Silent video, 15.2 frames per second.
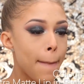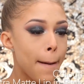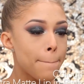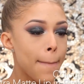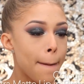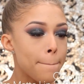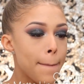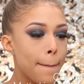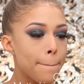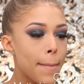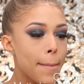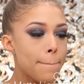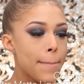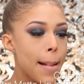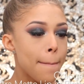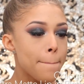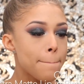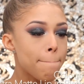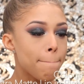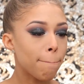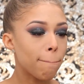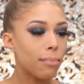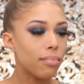Lippy
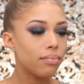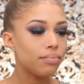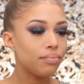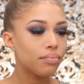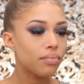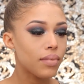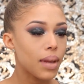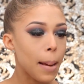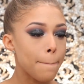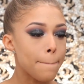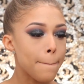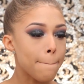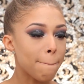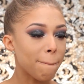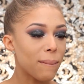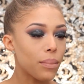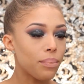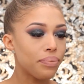in Platform,